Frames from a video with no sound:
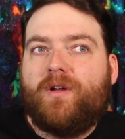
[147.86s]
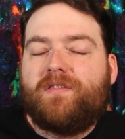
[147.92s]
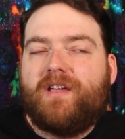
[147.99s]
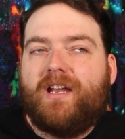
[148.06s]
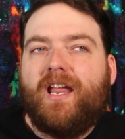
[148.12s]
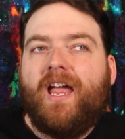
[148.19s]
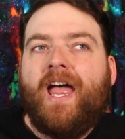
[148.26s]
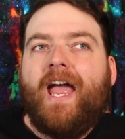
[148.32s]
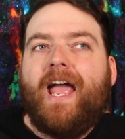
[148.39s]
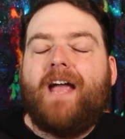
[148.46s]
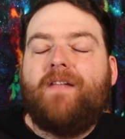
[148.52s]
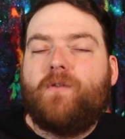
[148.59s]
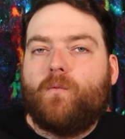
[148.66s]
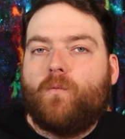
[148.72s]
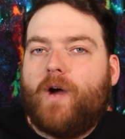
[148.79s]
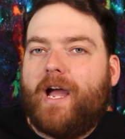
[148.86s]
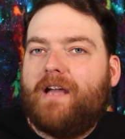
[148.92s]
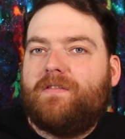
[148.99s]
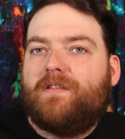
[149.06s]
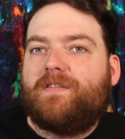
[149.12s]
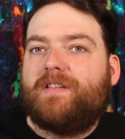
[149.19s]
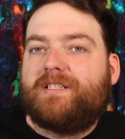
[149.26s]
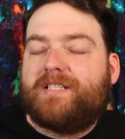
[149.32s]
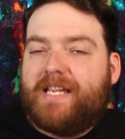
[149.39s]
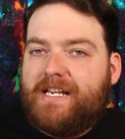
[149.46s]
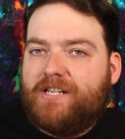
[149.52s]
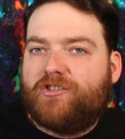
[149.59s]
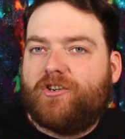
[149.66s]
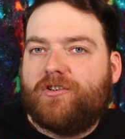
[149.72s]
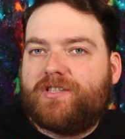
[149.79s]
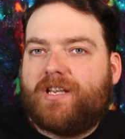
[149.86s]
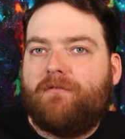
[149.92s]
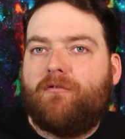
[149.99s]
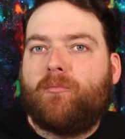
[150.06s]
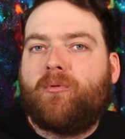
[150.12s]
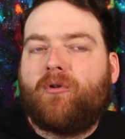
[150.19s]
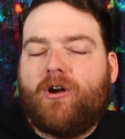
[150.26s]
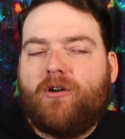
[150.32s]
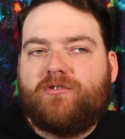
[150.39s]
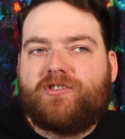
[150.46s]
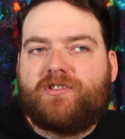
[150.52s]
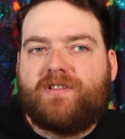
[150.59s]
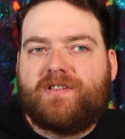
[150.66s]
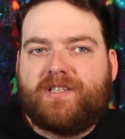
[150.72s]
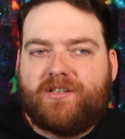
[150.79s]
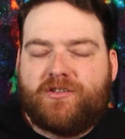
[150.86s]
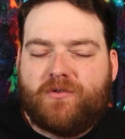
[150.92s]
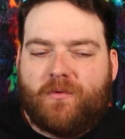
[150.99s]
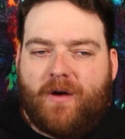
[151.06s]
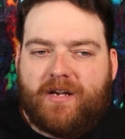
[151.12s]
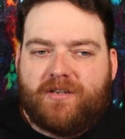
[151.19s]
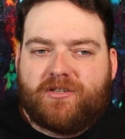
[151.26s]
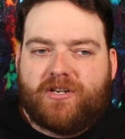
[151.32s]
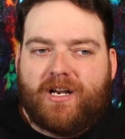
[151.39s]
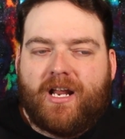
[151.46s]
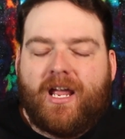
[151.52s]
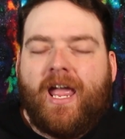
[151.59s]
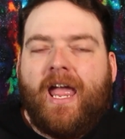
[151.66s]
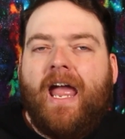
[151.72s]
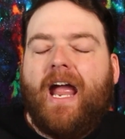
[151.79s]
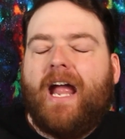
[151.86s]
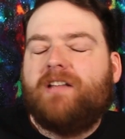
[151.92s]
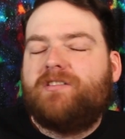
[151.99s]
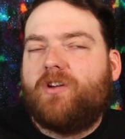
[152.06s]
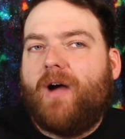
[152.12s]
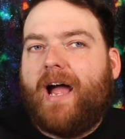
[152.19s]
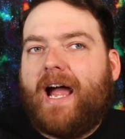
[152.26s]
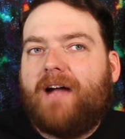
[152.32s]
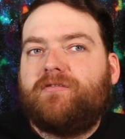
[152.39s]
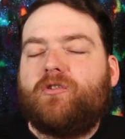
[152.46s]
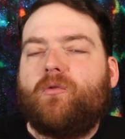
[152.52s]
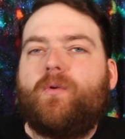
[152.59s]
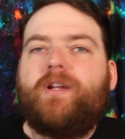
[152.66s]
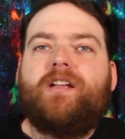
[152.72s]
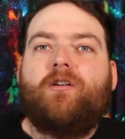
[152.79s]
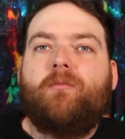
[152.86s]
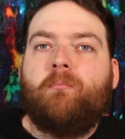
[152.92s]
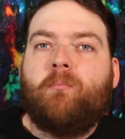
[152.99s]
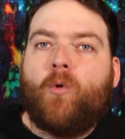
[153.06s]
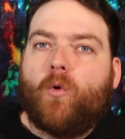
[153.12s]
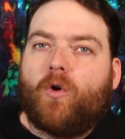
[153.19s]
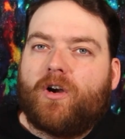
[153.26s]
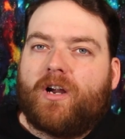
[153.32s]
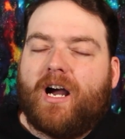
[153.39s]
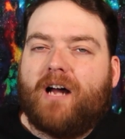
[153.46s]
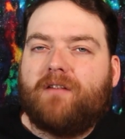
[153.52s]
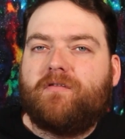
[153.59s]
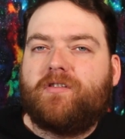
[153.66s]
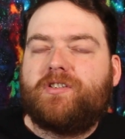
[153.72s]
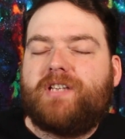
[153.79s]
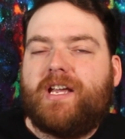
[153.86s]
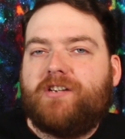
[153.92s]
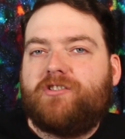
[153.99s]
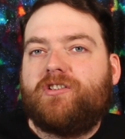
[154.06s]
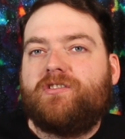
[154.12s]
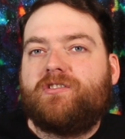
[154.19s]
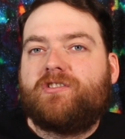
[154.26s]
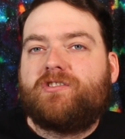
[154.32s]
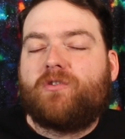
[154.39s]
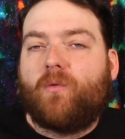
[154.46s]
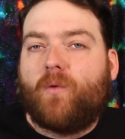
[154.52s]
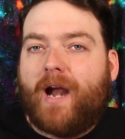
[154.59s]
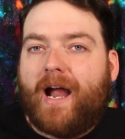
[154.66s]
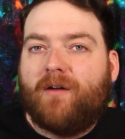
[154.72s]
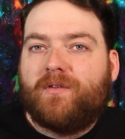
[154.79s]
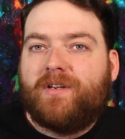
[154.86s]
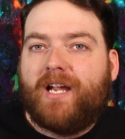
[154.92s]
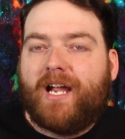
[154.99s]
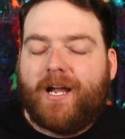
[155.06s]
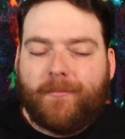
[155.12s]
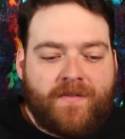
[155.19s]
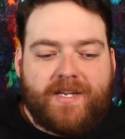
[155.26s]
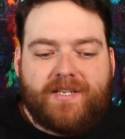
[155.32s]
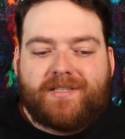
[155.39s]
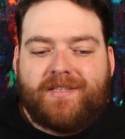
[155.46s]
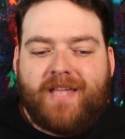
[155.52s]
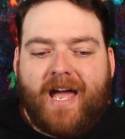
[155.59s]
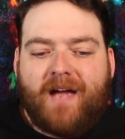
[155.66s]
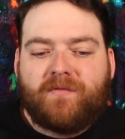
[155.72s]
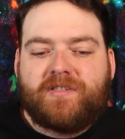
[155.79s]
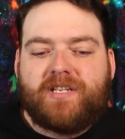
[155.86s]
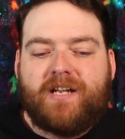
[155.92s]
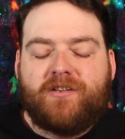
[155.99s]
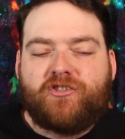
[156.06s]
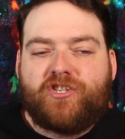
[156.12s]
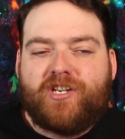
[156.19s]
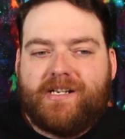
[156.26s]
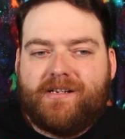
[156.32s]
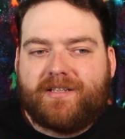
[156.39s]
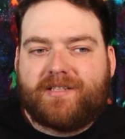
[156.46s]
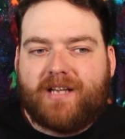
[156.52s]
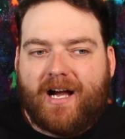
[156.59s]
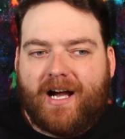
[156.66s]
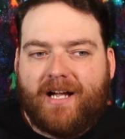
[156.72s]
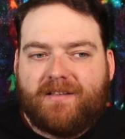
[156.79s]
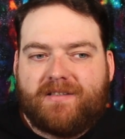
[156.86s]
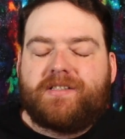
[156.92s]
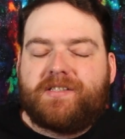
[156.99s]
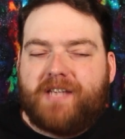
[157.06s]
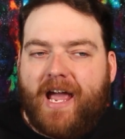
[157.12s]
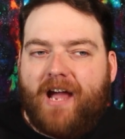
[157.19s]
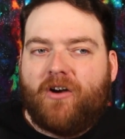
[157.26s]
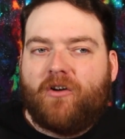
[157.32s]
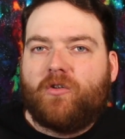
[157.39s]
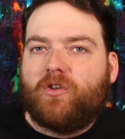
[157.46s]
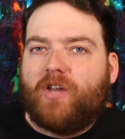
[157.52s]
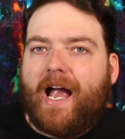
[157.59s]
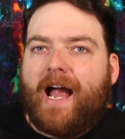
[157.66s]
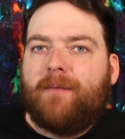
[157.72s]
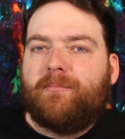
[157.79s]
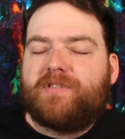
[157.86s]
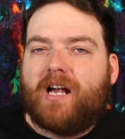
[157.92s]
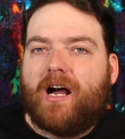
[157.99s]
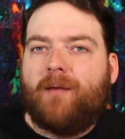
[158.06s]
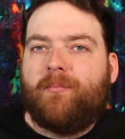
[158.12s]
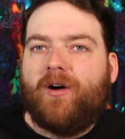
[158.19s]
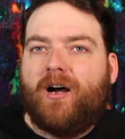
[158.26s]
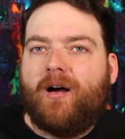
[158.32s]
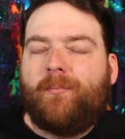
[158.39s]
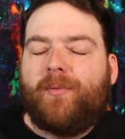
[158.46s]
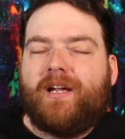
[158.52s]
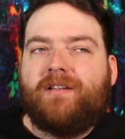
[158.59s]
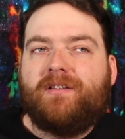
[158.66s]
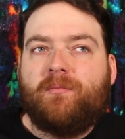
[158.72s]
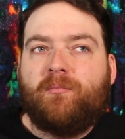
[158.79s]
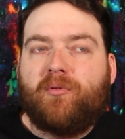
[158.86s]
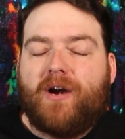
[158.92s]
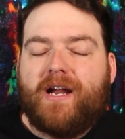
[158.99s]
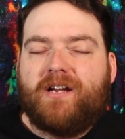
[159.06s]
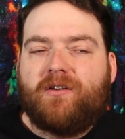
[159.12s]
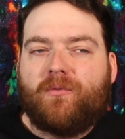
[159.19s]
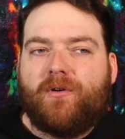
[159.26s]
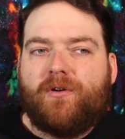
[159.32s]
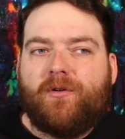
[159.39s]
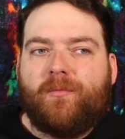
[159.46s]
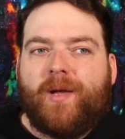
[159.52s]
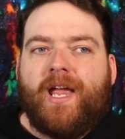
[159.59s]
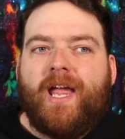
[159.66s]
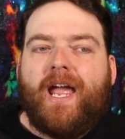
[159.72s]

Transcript: with it and the way that the teachers have approached the situation. And so after we hear more conversations surrounding these thefts, and she decides to set her laptop up in the break room